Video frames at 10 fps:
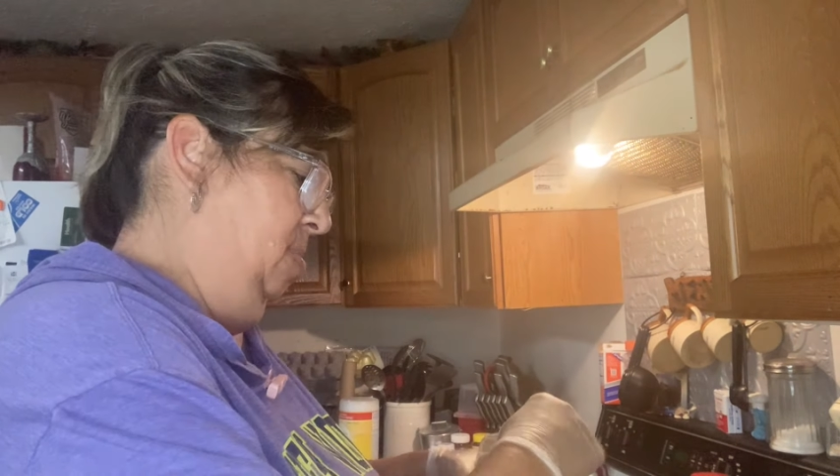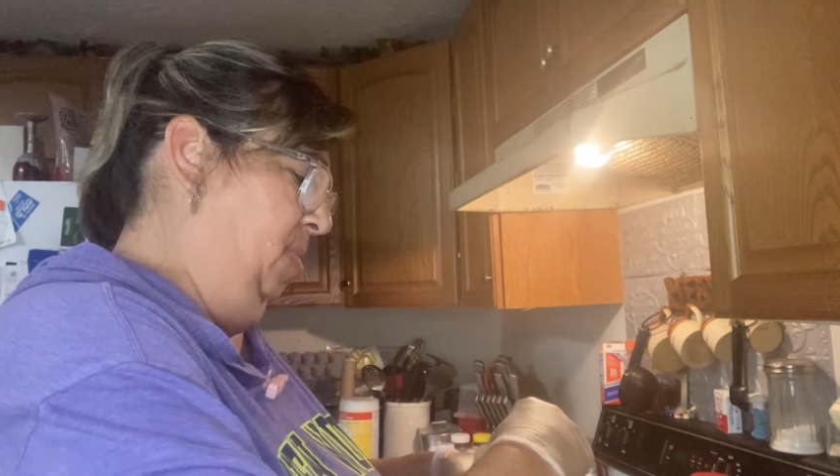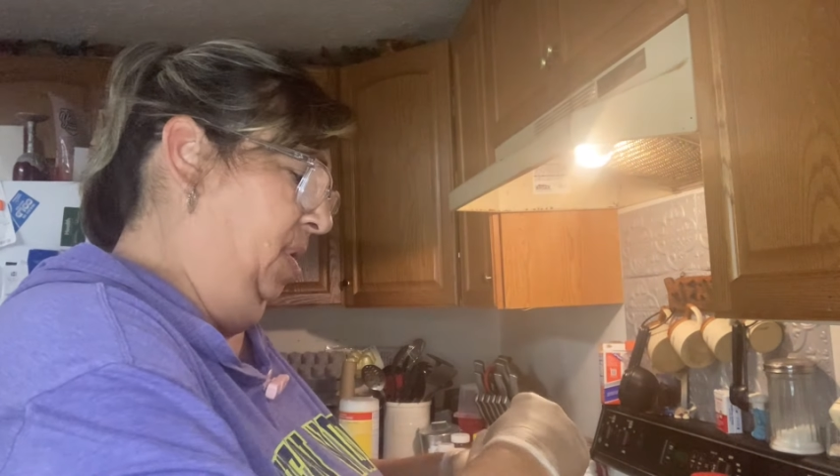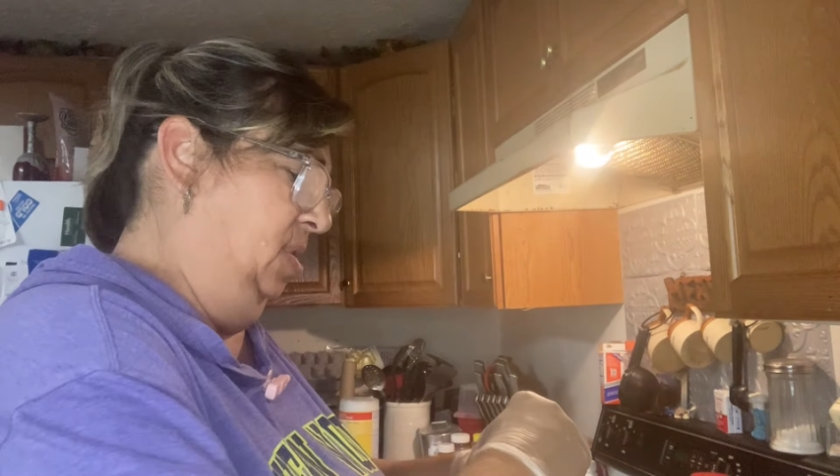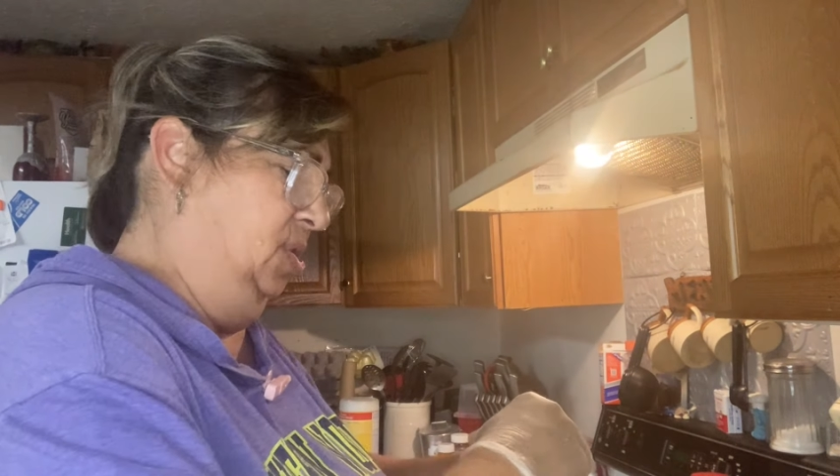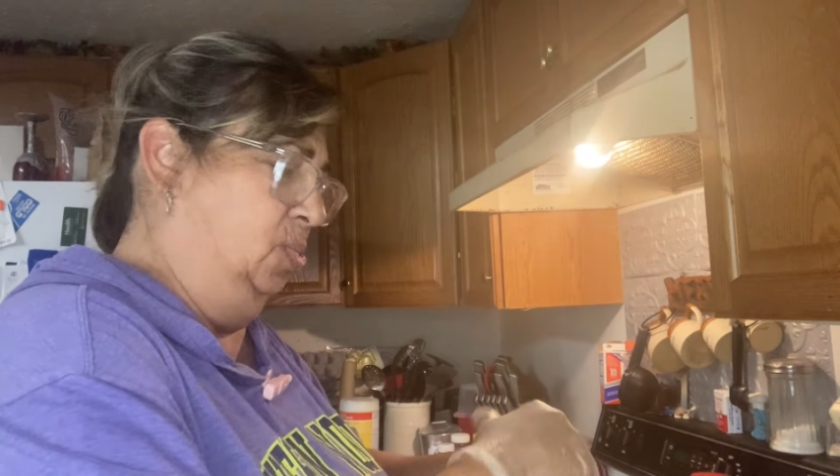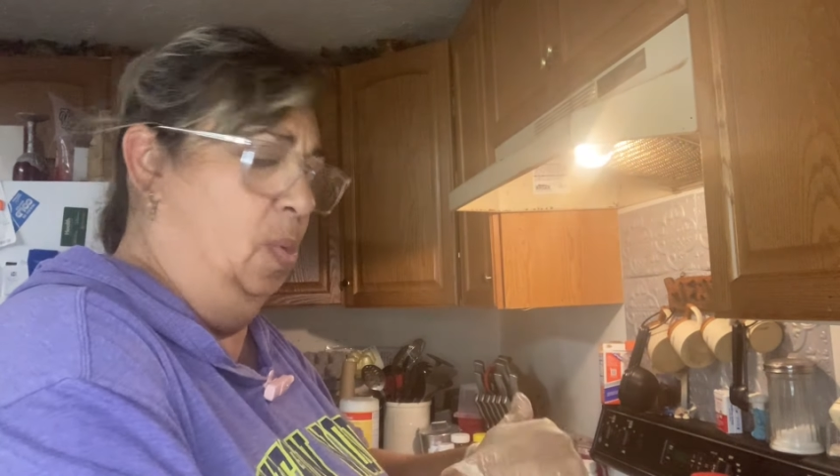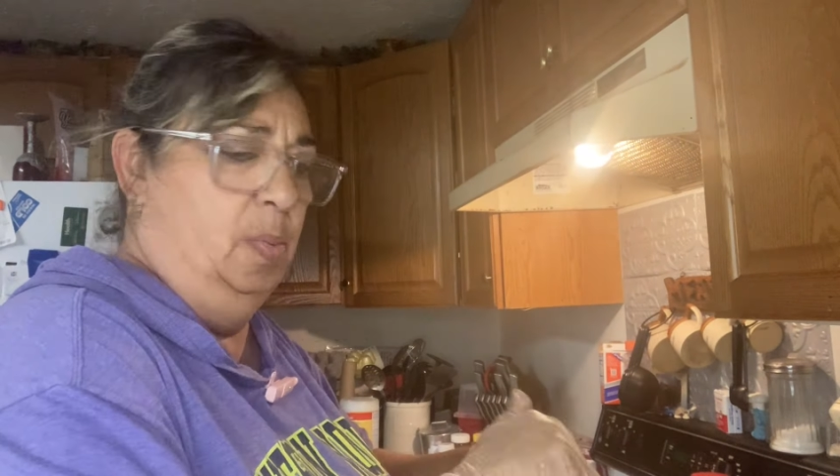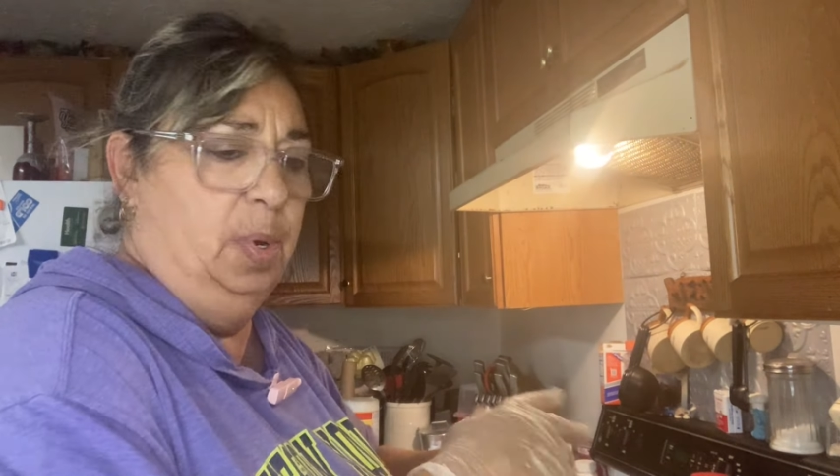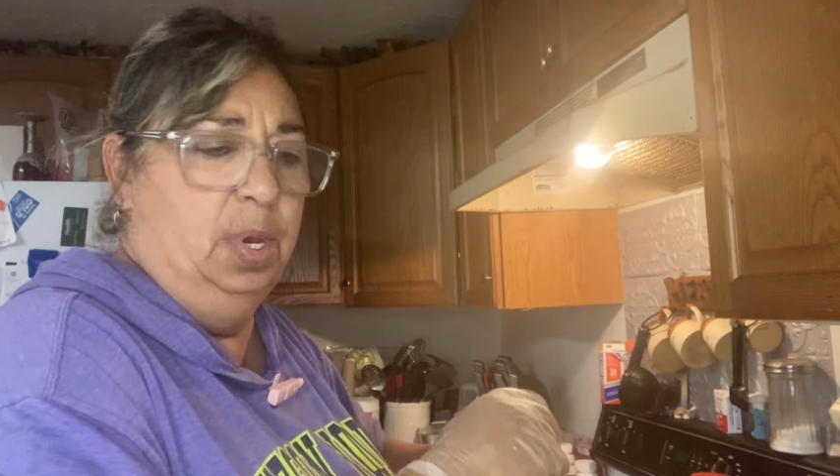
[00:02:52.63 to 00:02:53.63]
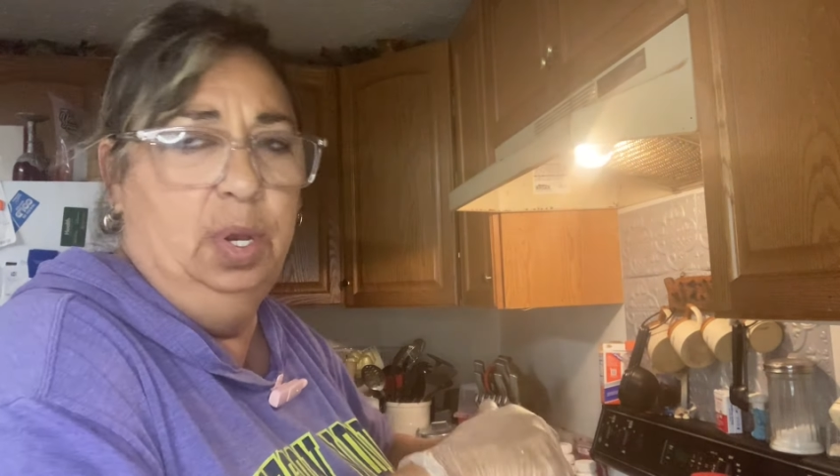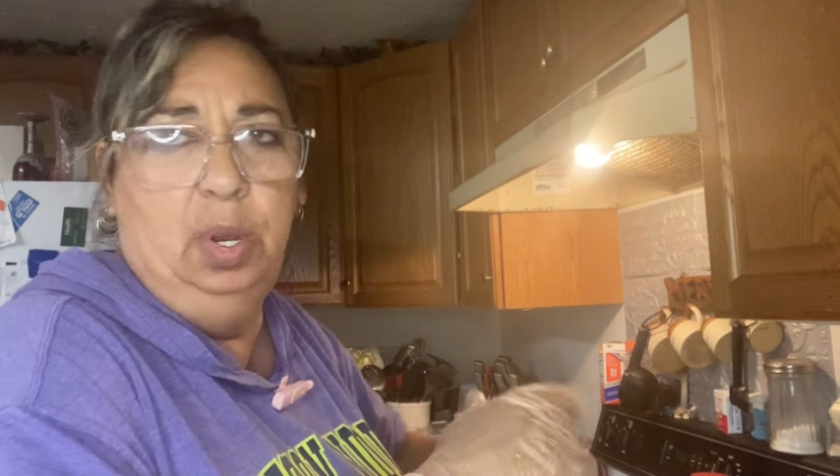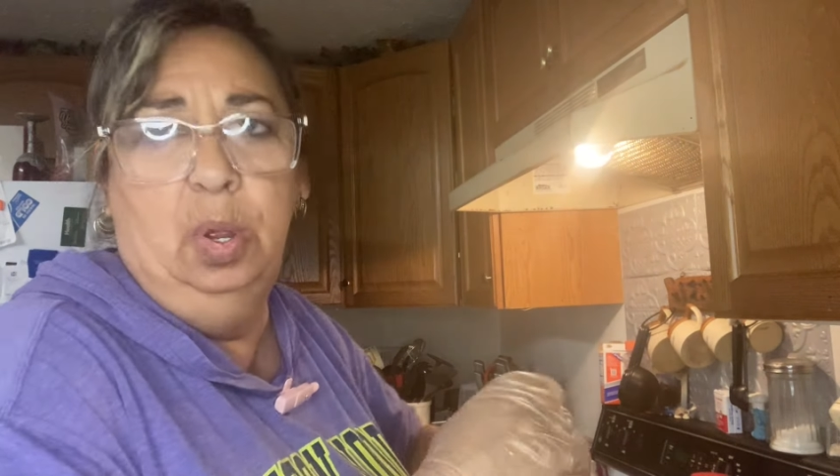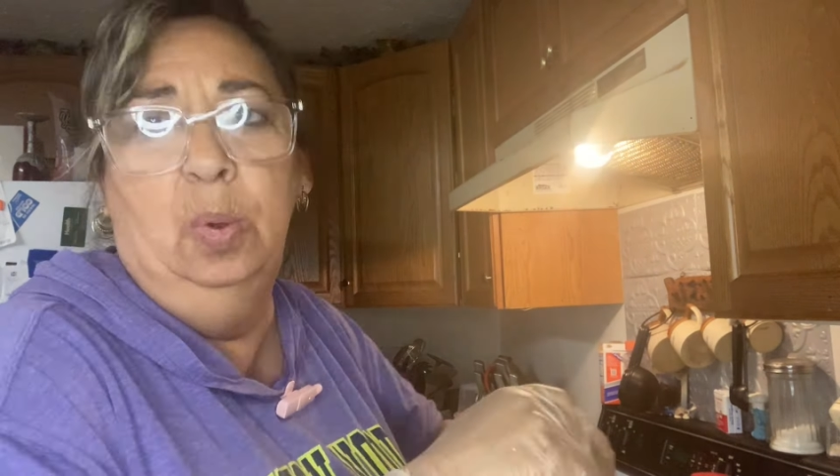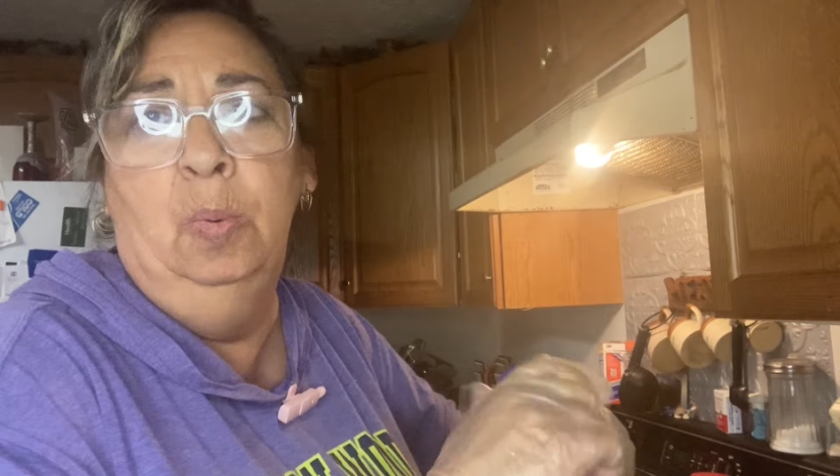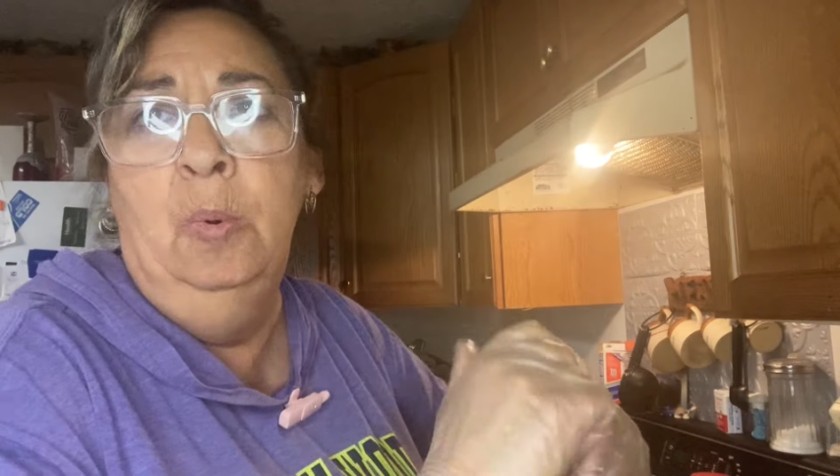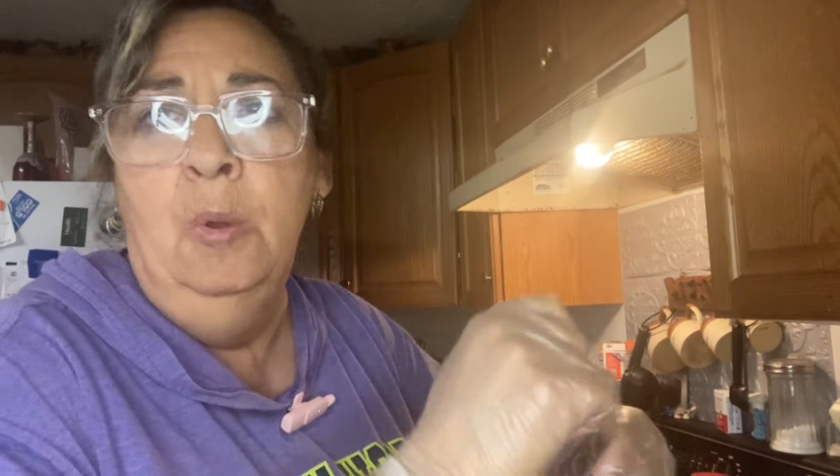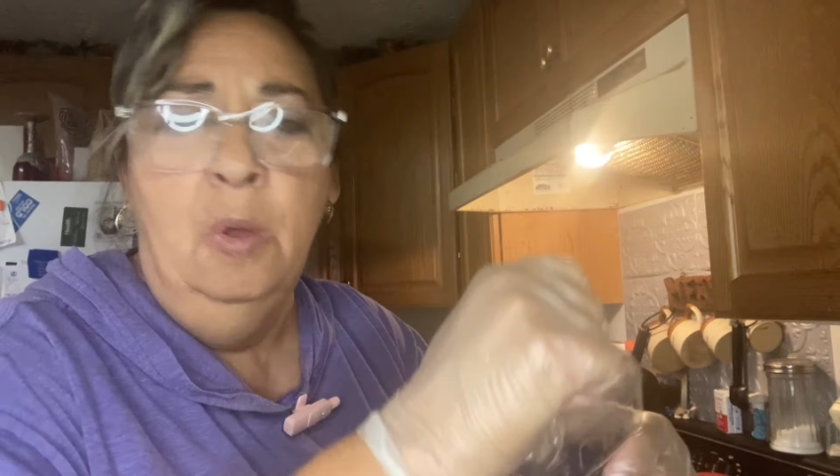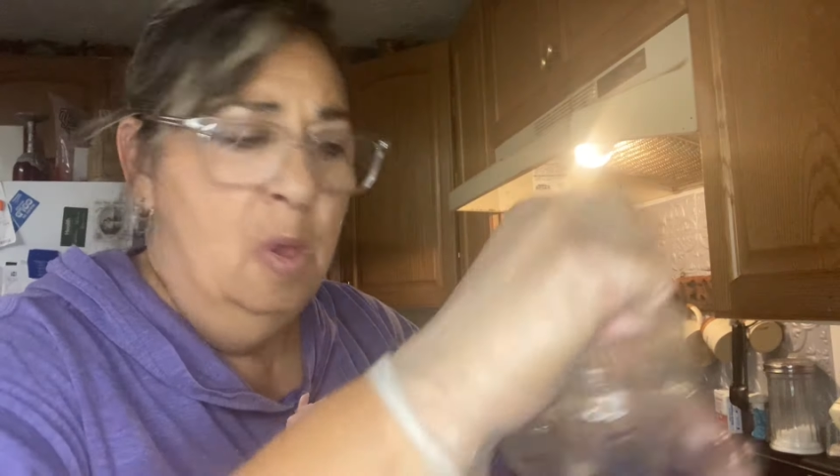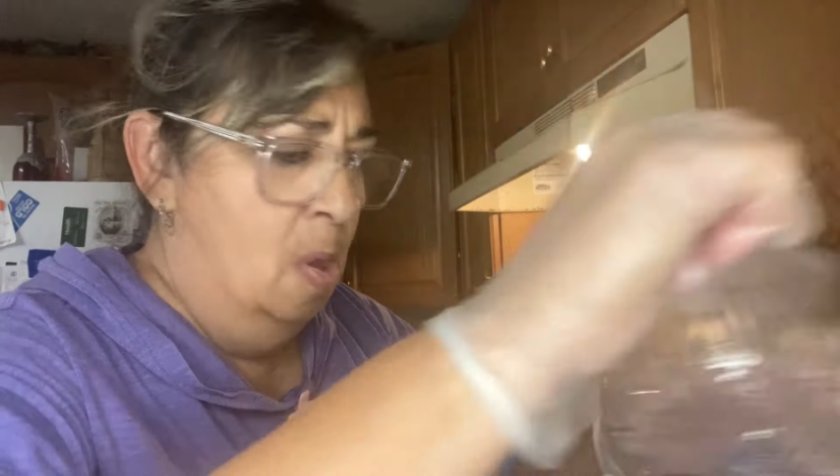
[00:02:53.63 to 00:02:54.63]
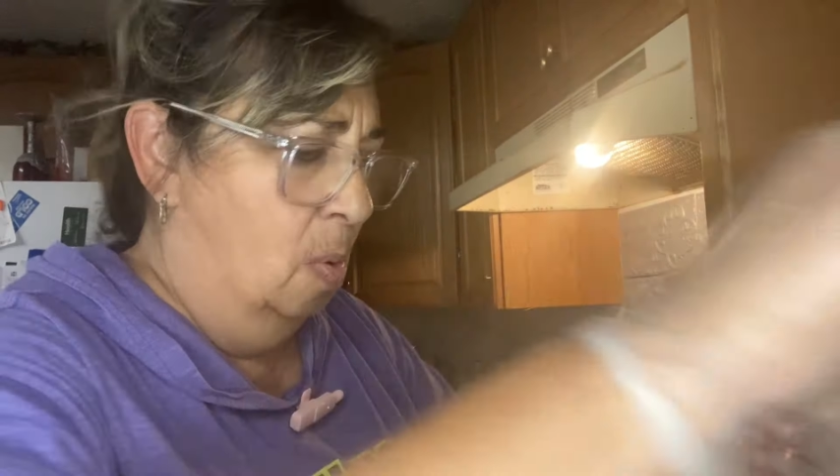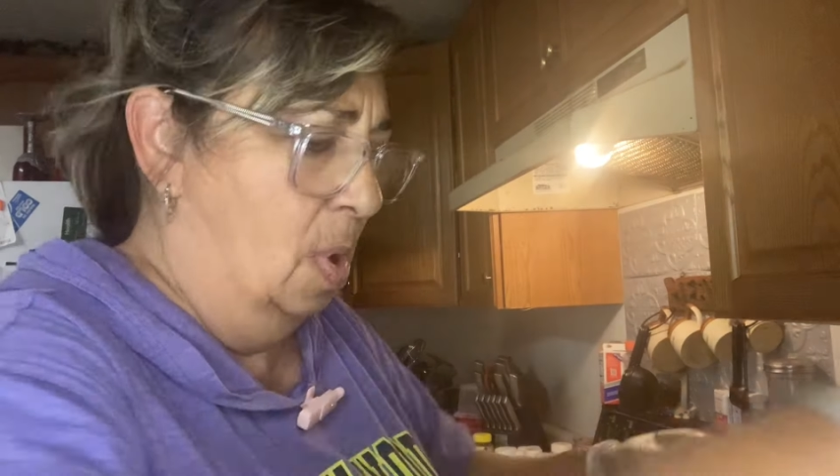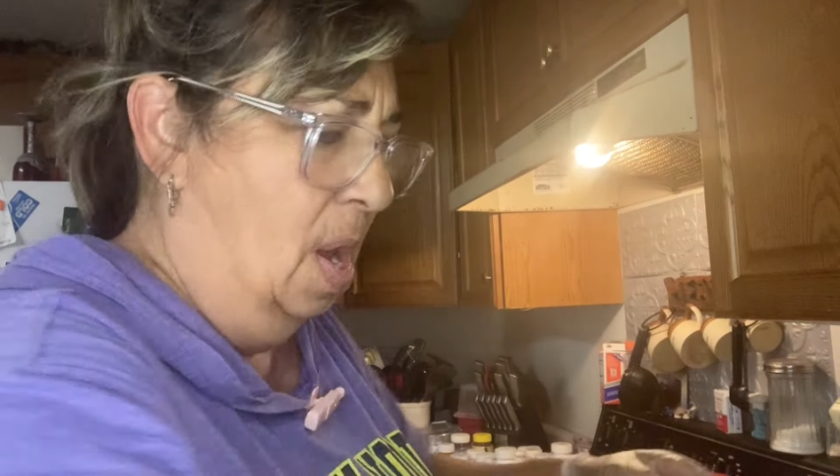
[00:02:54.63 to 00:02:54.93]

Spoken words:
Because is what we're going to do. We're